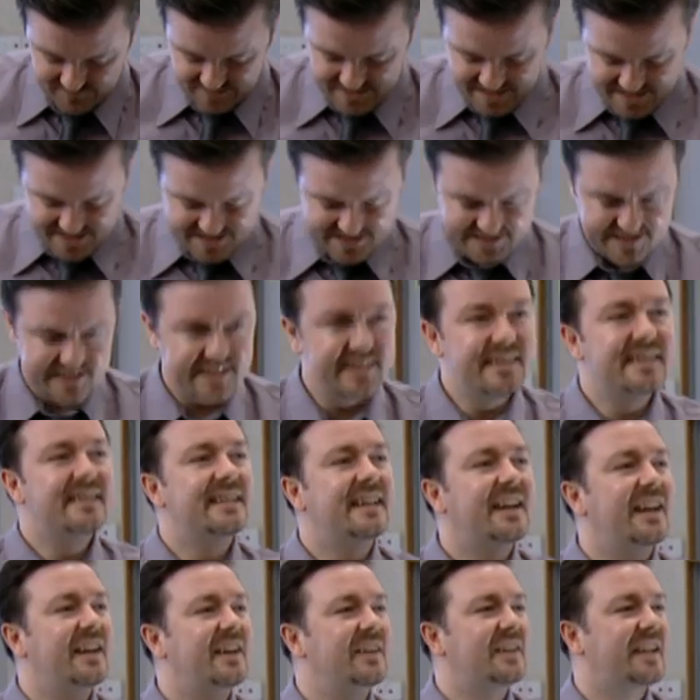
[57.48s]
Okay.
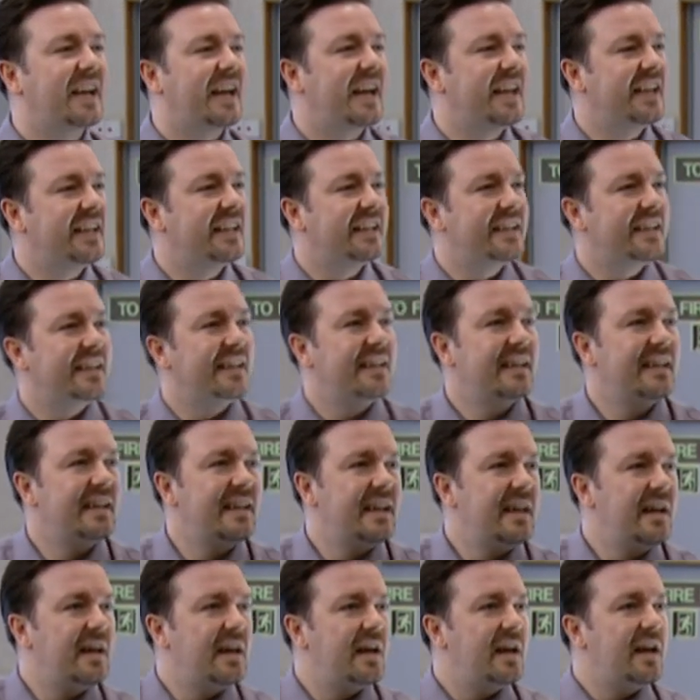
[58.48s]
Okay.
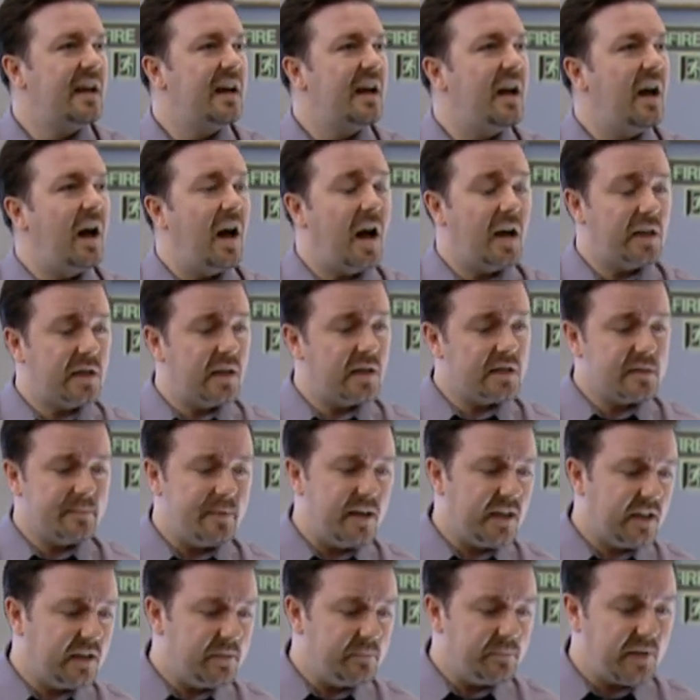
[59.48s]
I'd like to
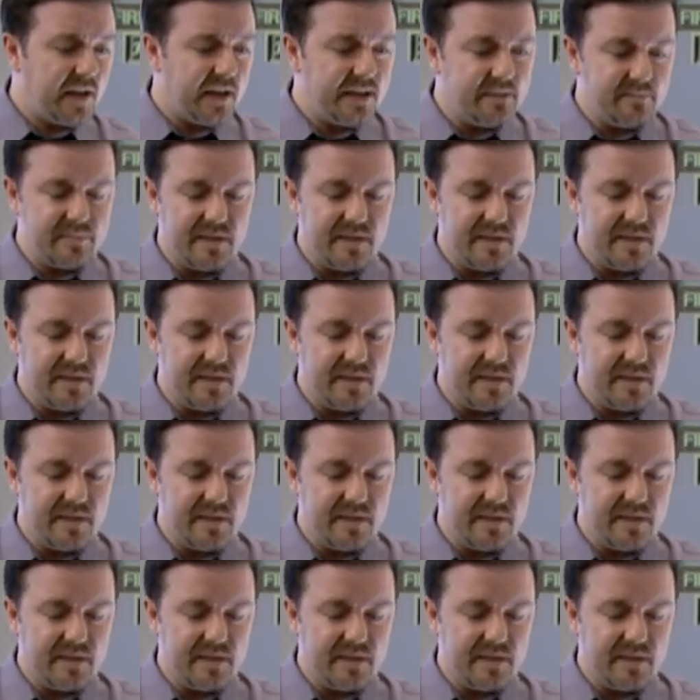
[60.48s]
make a complaint,